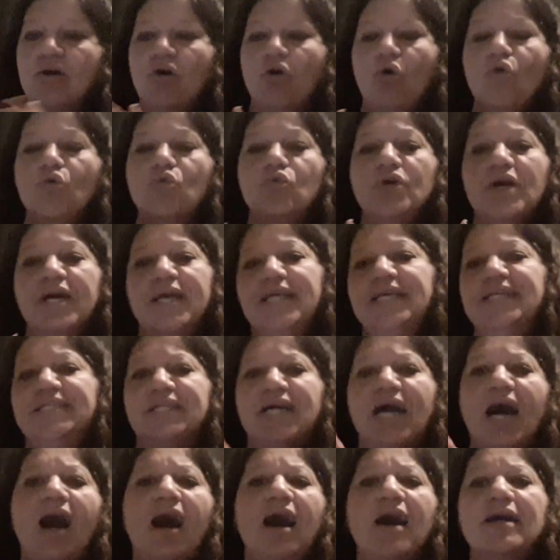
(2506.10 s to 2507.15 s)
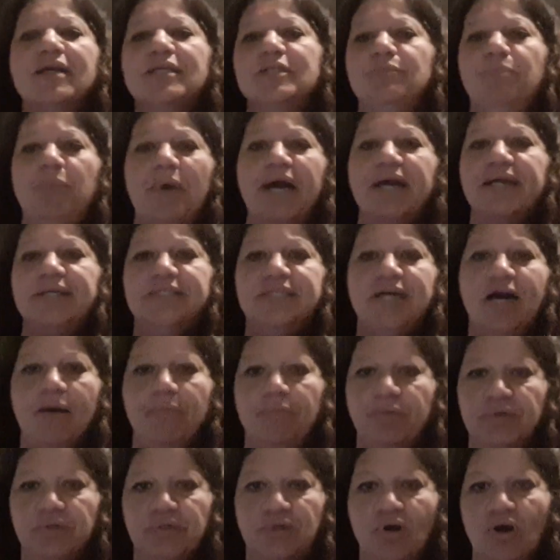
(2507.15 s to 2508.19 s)
all these cars banked
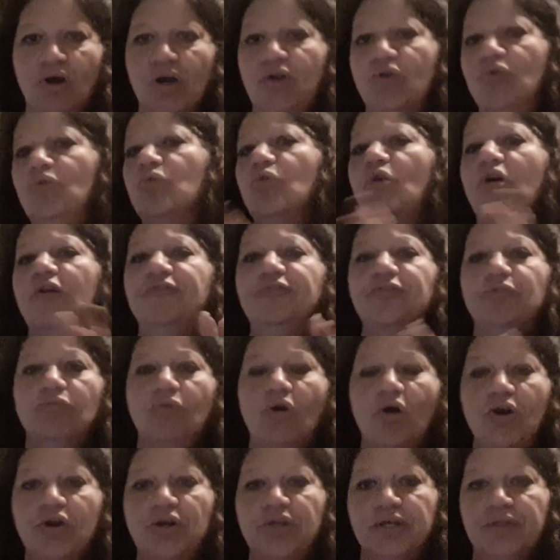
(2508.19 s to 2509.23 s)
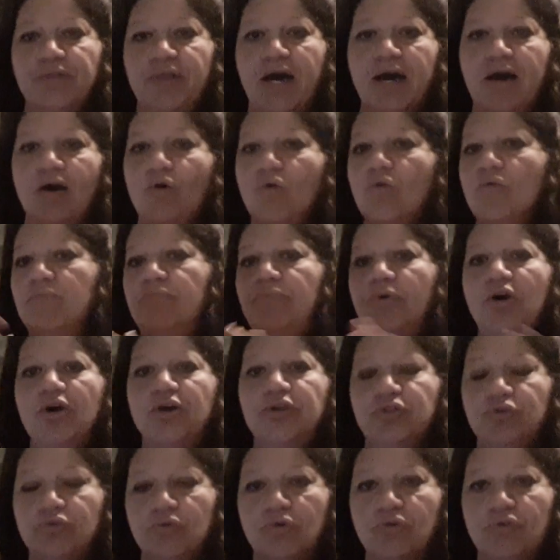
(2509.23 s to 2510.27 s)
up and all off the road and that, all
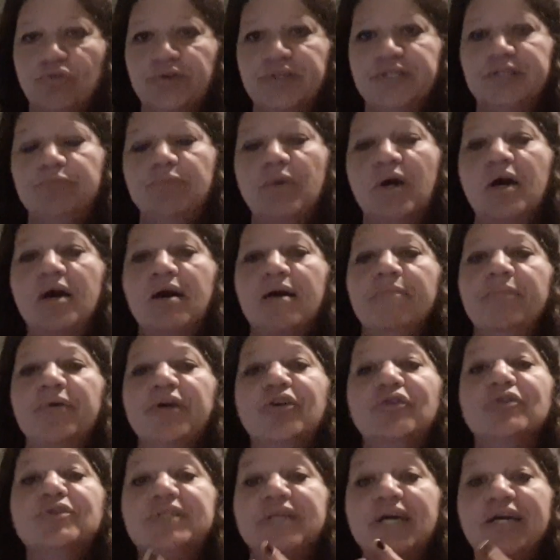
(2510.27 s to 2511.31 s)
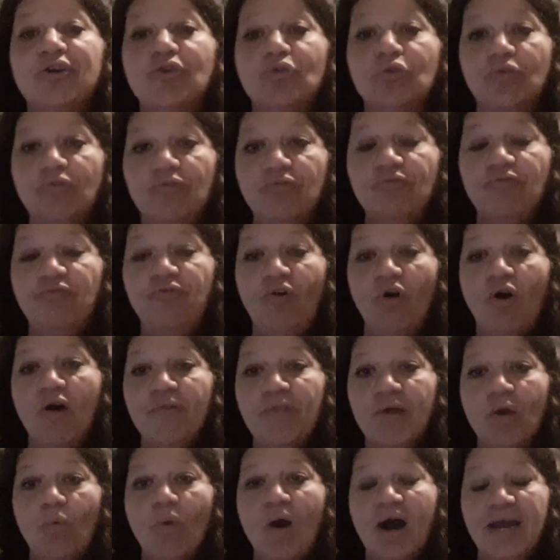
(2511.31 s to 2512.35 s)
burnt to a crisp because they couldn't find
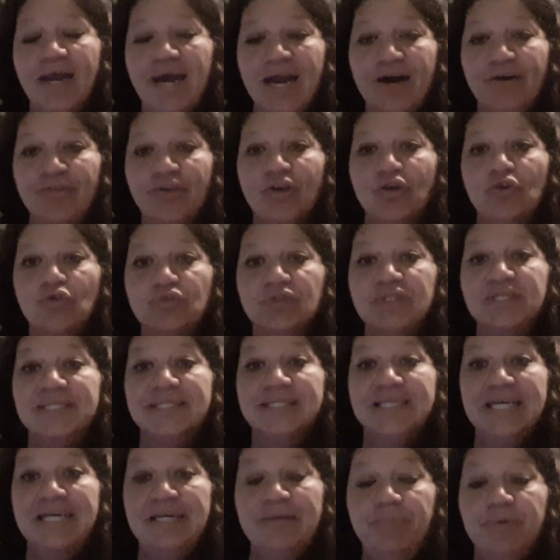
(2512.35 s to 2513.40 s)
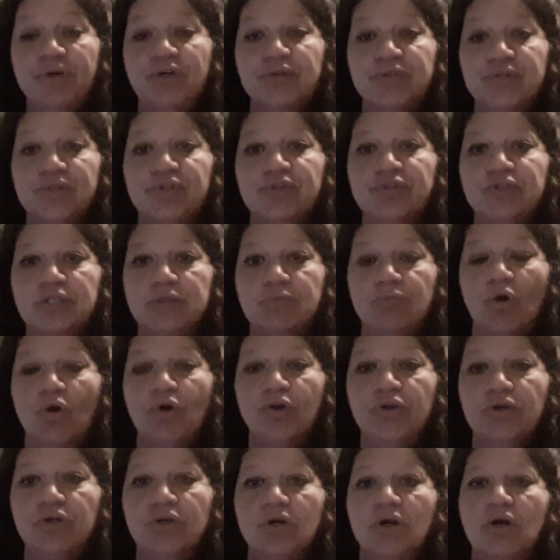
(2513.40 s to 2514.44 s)
their way out. They couldn't see because of the
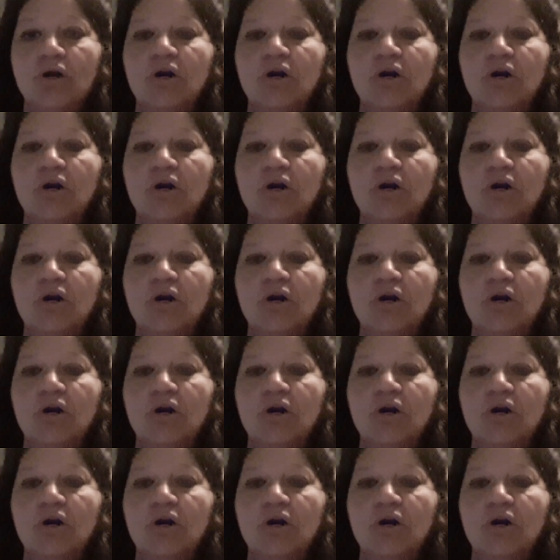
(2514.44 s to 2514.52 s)
smoke.